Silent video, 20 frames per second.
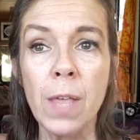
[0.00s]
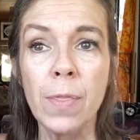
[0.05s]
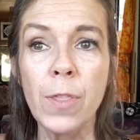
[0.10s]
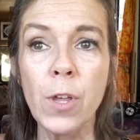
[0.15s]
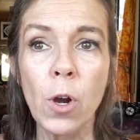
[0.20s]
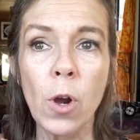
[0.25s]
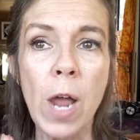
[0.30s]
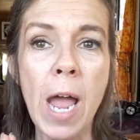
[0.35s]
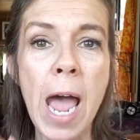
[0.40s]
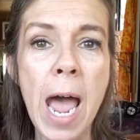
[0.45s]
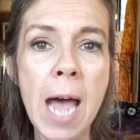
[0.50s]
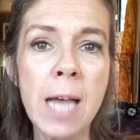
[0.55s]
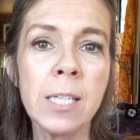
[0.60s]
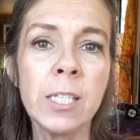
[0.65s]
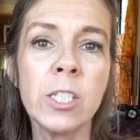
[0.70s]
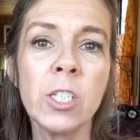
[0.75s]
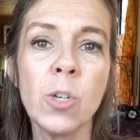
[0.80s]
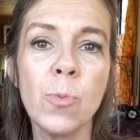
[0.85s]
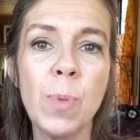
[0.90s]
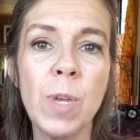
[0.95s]
there
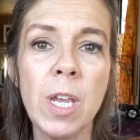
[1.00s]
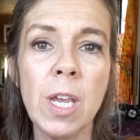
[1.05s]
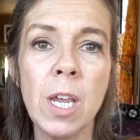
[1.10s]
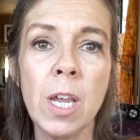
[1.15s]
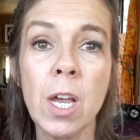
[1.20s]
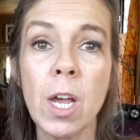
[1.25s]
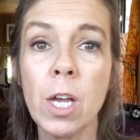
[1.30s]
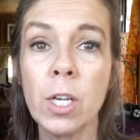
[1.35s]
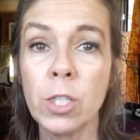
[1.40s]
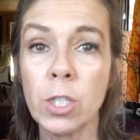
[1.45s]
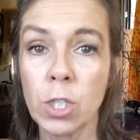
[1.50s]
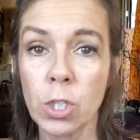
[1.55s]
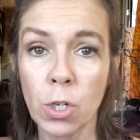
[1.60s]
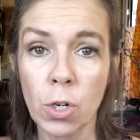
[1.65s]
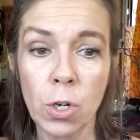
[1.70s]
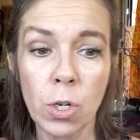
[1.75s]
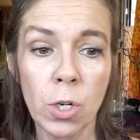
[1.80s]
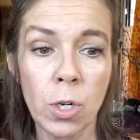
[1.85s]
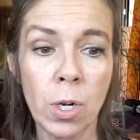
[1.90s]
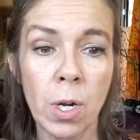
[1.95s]
has to be a
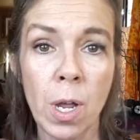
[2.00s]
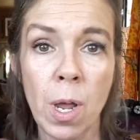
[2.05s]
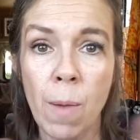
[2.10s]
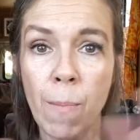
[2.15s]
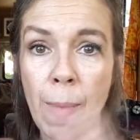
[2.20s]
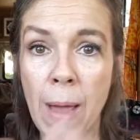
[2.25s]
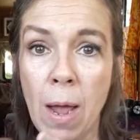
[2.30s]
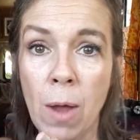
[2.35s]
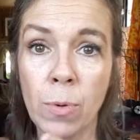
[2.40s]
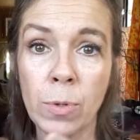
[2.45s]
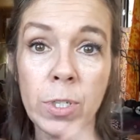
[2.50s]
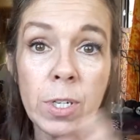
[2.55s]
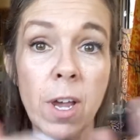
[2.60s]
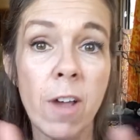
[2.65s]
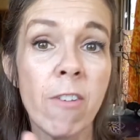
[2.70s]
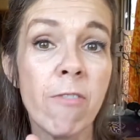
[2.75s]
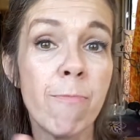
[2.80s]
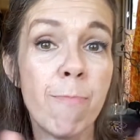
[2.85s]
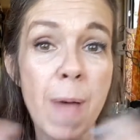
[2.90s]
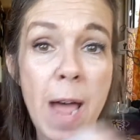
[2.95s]
certain amount
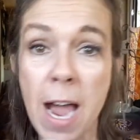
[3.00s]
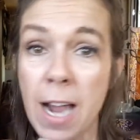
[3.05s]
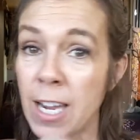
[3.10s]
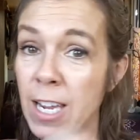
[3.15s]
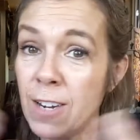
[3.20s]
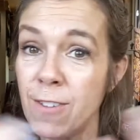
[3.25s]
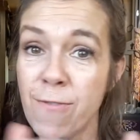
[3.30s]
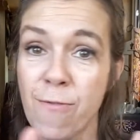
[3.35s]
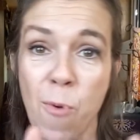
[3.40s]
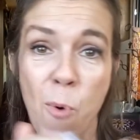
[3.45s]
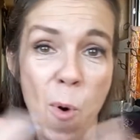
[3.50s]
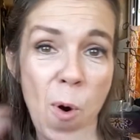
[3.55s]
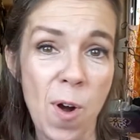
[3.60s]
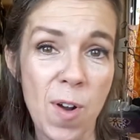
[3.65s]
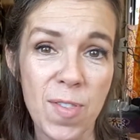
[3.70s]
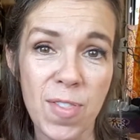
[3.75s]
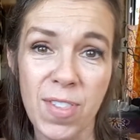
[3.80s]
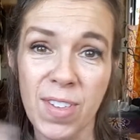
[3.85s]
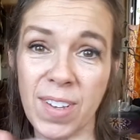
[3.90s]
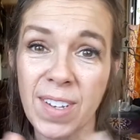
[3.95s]
of back and
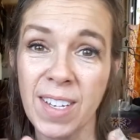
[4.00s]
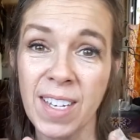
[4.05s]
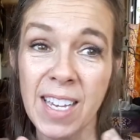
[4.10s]
forth.